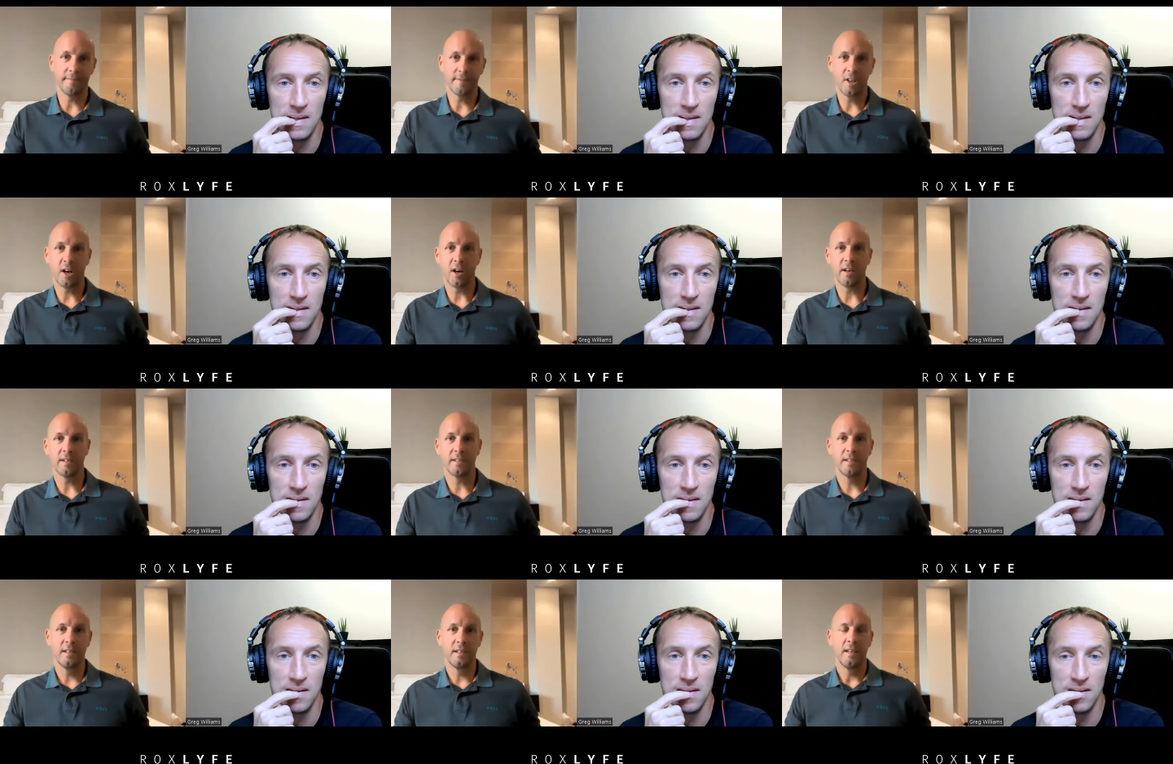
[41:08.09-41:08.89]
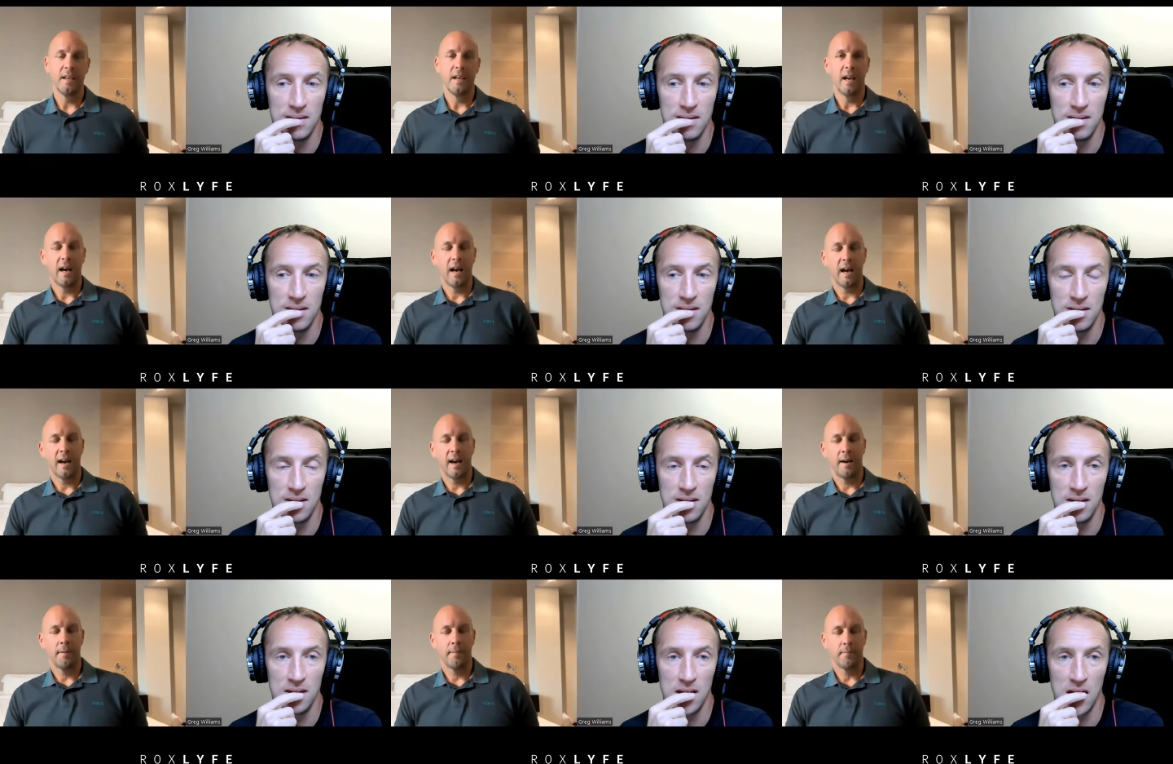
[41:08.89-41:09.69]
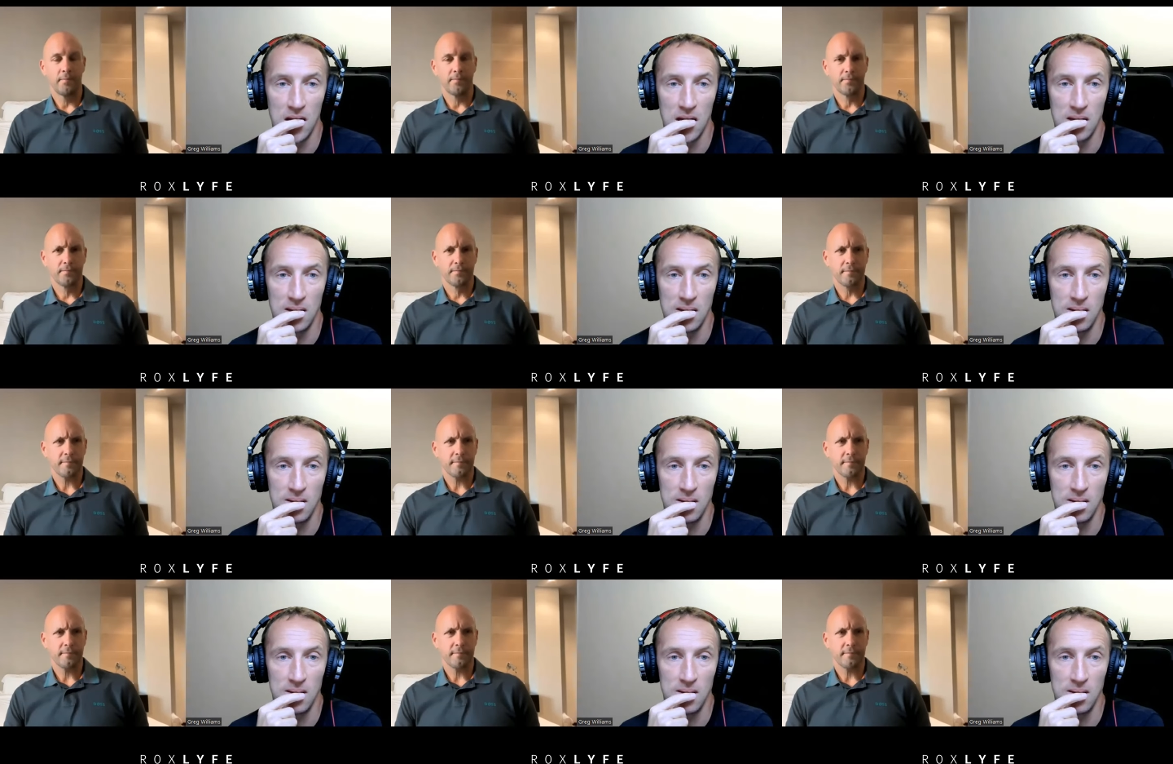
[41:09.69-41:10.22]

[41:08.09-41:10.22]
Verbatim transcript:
Speaker 1: diet. Um,